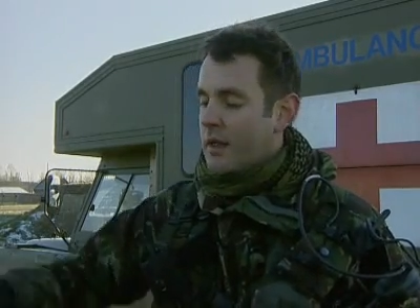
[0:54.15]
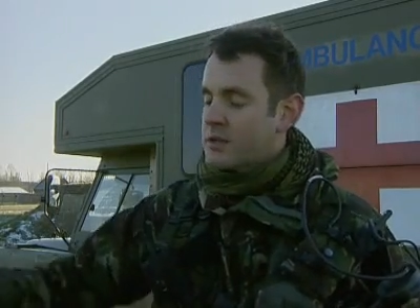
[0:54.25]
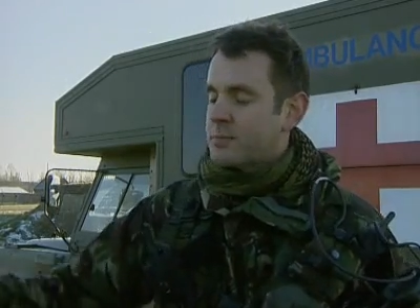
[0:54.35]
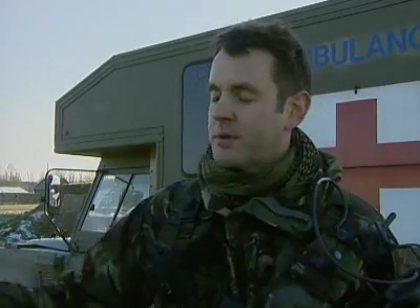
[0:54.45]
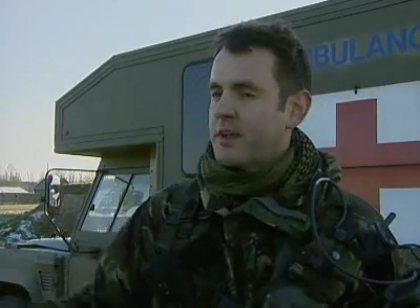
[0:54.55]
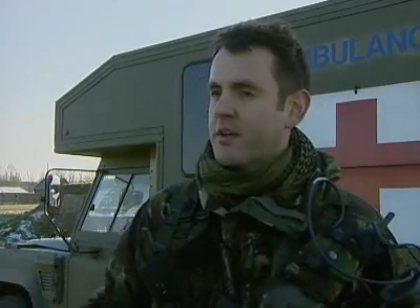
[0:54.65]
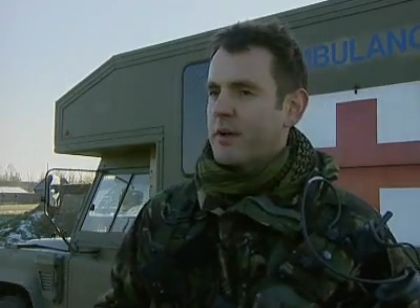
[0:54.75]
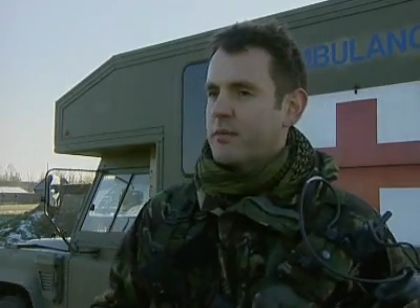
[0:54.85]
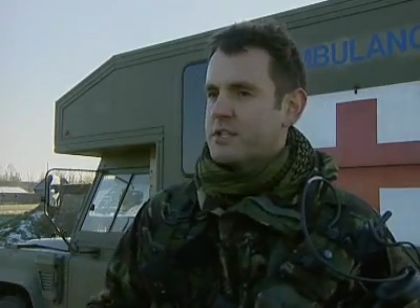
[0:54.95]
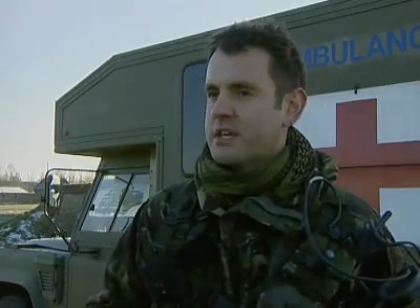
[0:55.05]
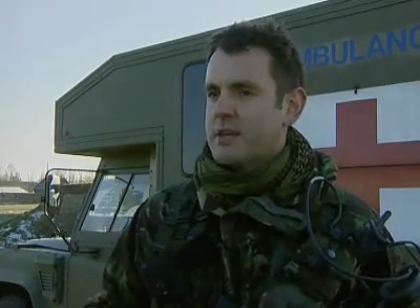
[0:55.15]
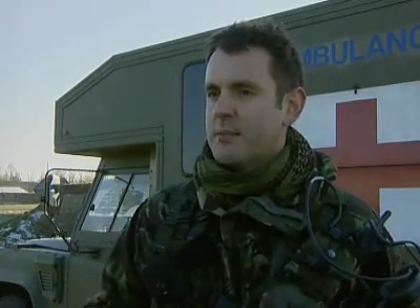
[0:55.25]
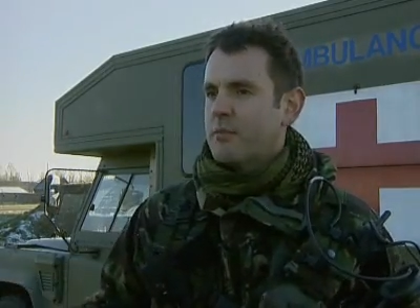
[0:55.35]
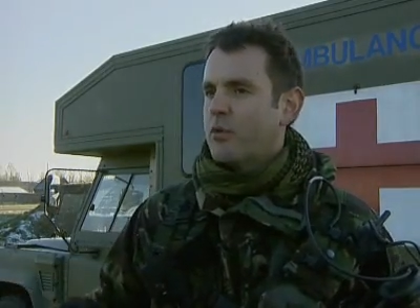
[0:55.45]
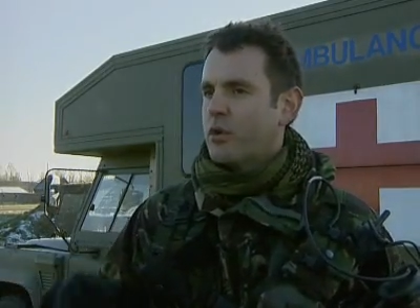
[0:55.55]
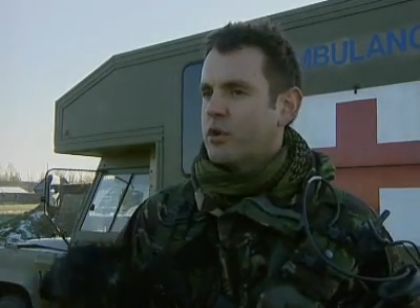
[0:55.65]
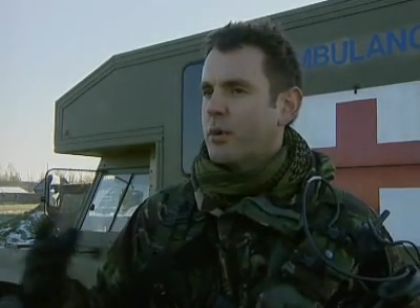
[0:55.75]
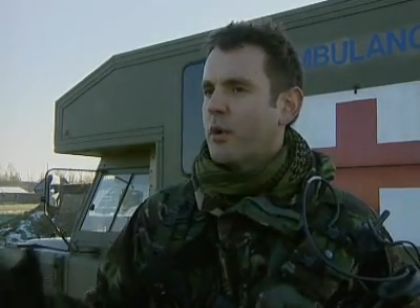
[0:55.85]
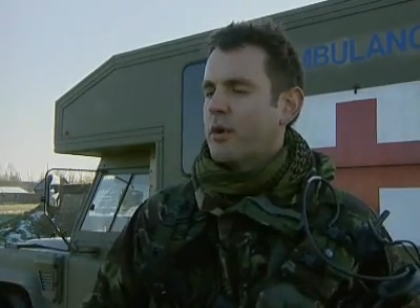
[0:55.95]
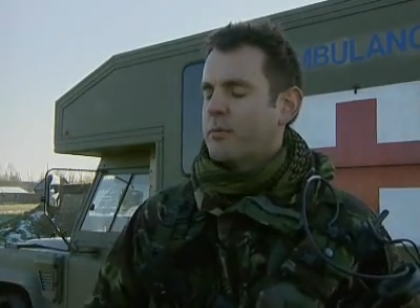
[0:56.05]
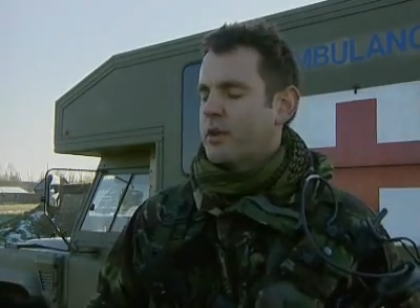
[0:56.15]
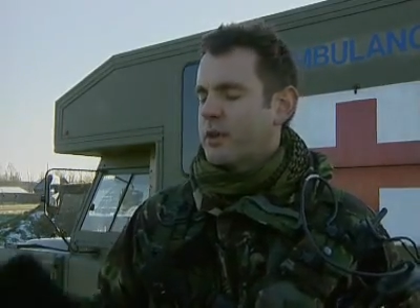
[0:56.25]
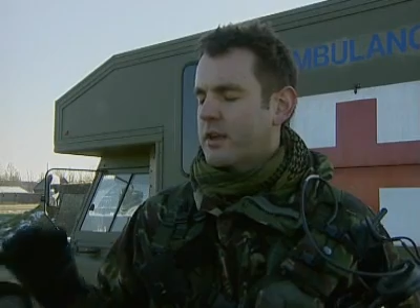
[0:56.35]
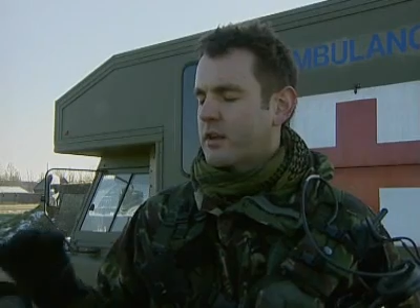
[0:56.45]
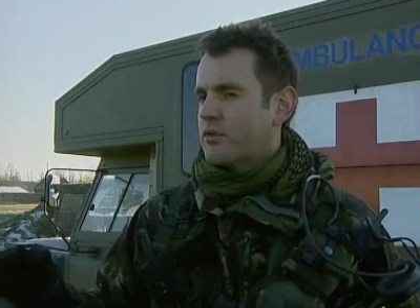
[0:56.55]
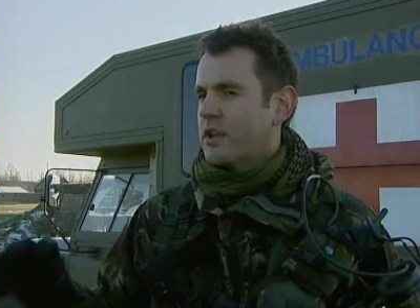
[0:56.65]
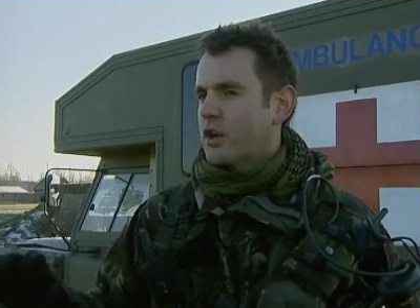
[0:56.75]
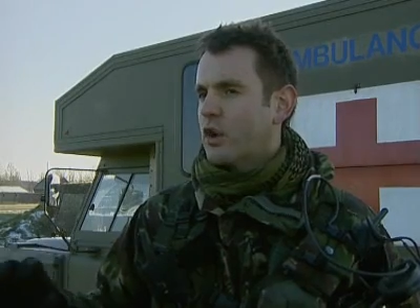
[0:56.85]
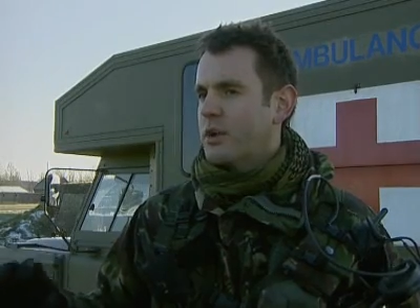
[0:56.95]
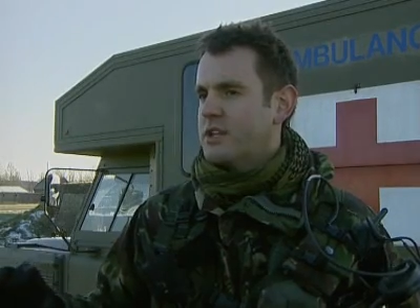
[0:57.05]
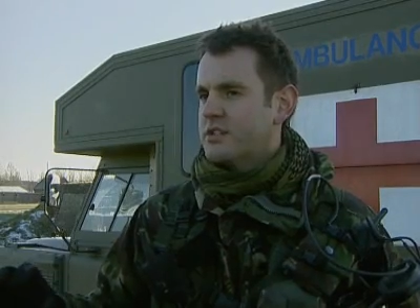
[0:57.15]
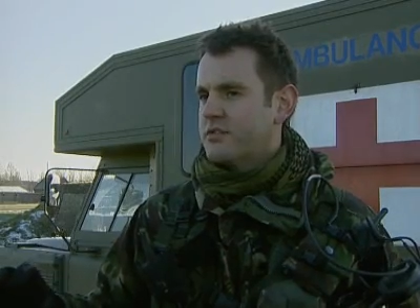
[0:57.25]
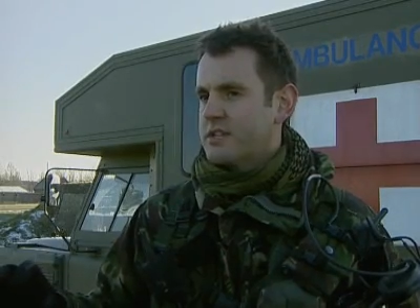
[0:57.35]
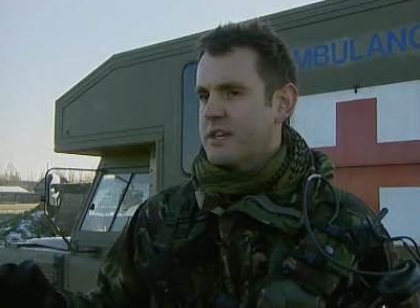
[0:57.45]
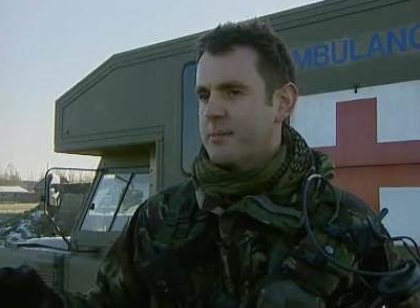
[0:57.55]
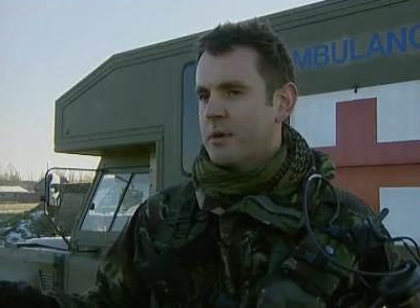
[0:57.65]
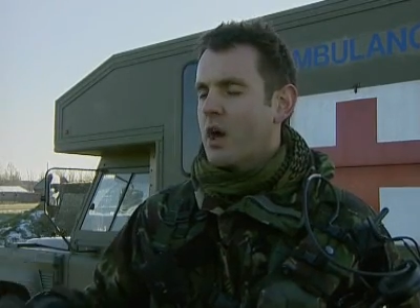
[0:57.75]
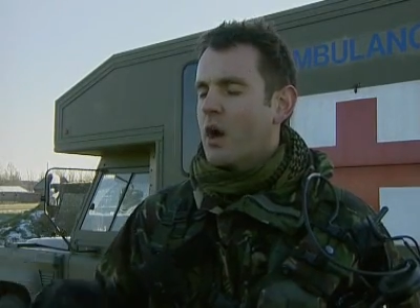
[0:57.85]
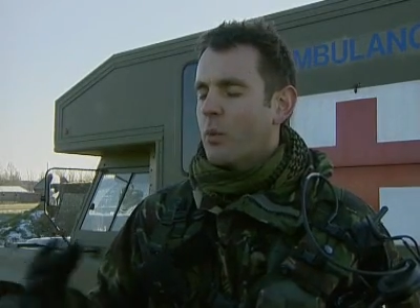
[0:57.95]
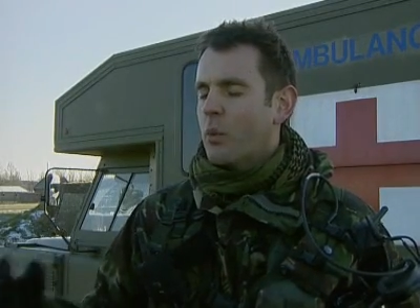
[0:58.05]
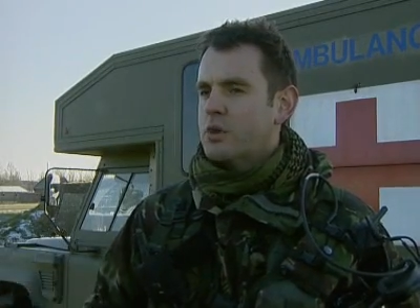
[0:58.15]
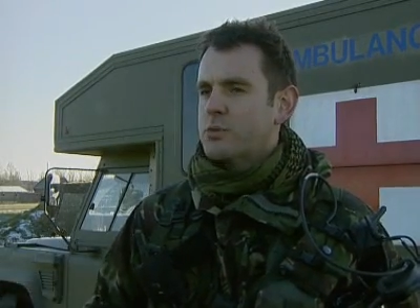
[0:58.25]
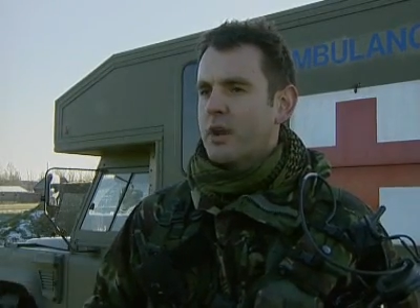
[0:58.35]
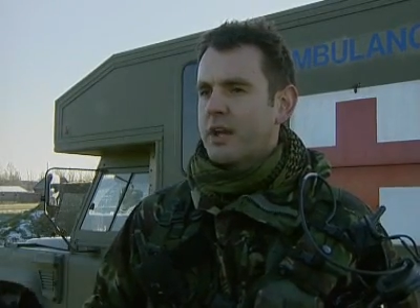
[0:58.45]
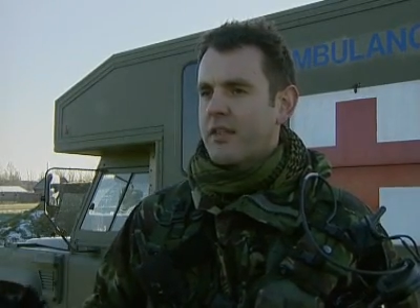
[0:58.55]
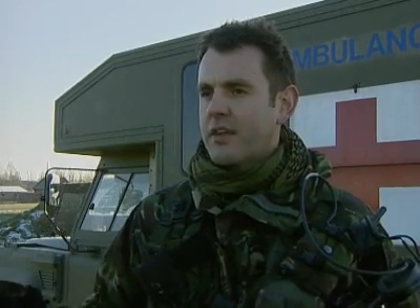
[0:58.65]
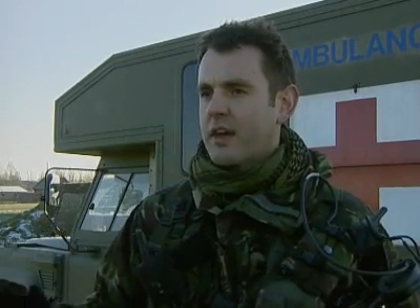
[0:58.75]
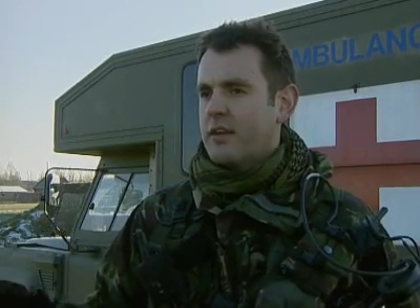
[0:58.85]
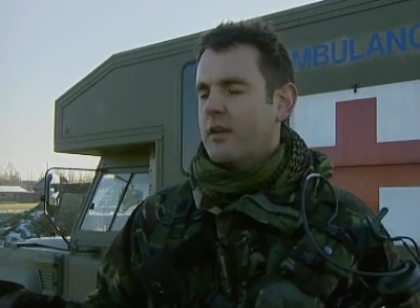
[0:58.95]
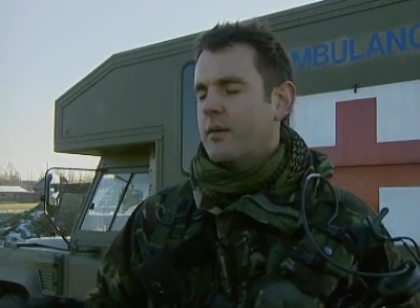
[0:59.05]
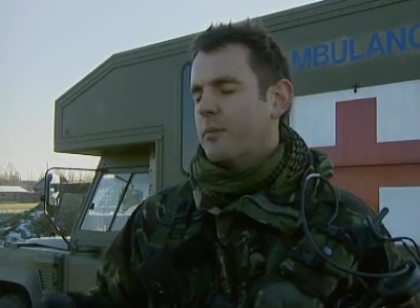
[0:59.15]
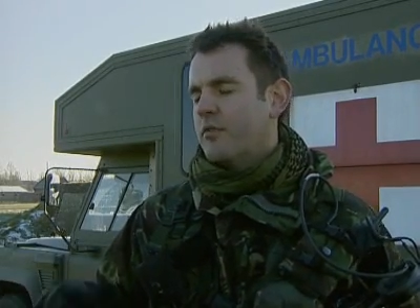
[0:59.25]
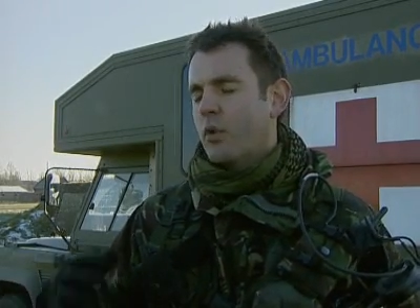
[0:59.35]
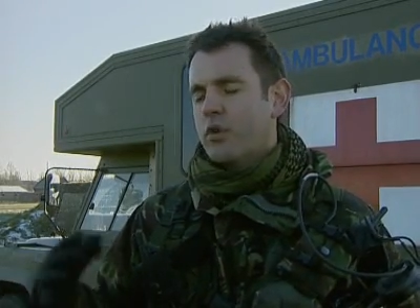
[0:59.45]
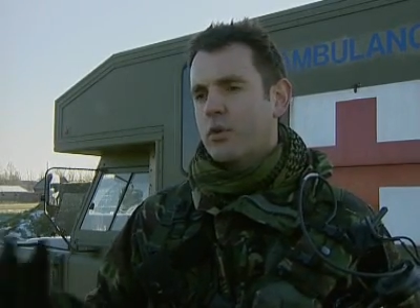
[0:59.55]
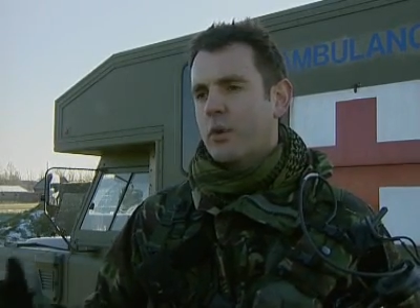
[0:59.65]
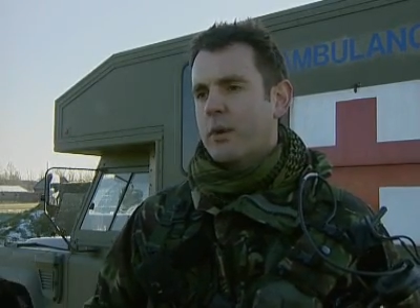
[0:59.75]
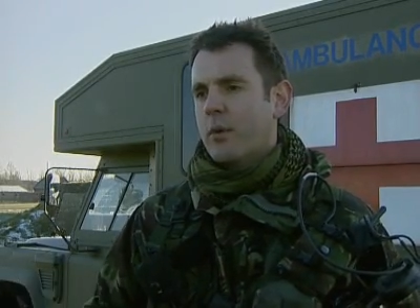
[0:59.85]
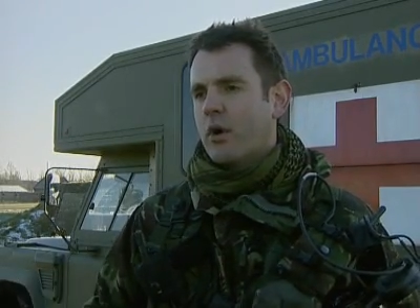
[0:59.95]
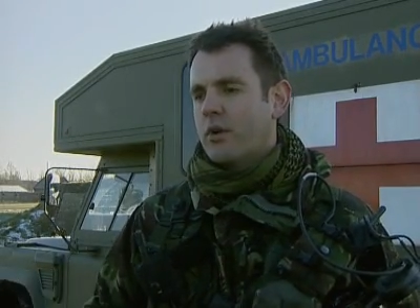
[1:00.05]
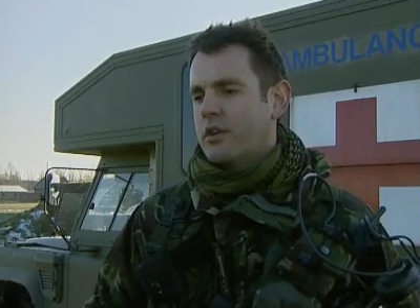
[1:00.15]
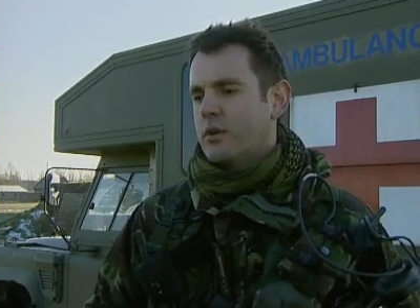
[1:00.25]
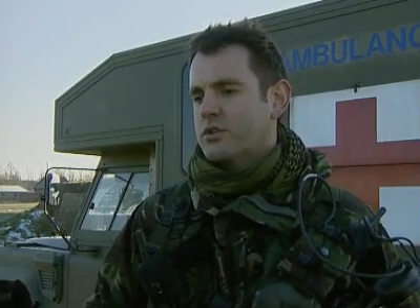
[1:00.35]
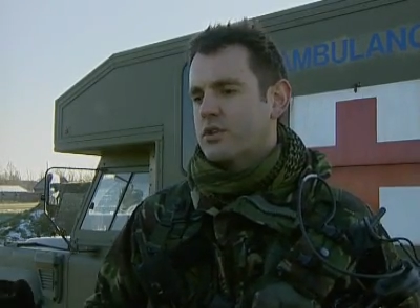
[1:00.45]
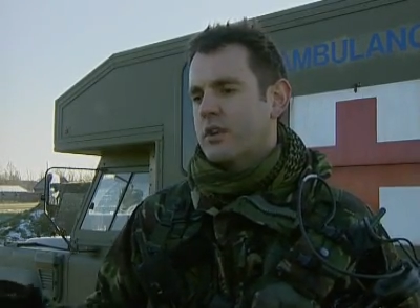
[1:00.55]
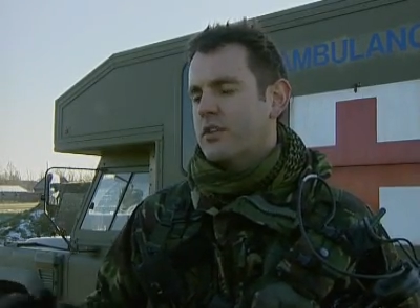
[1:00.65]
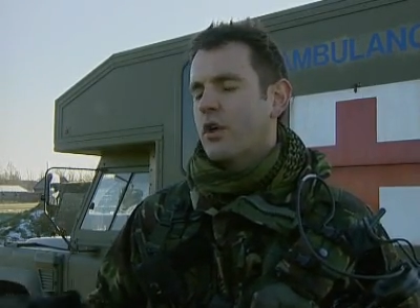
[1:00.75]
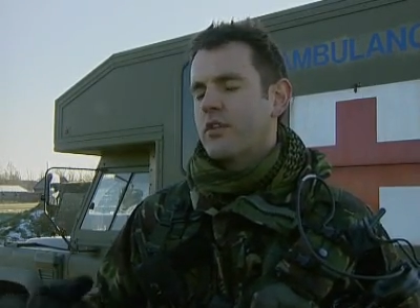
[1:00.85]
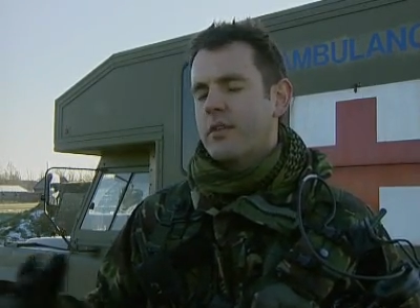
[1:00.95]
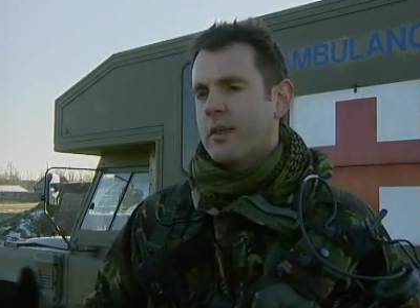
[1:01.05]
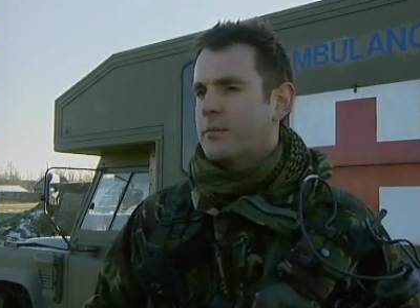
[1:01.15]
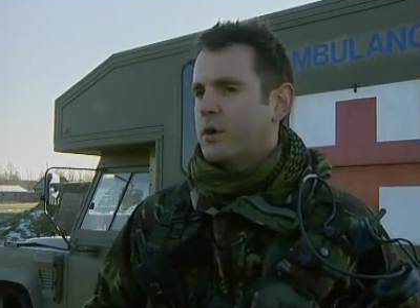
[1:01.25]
Split that around the team. Before you know where you are, you get a really cohesive team, works well together, and before you know where you are, suddenly nothing then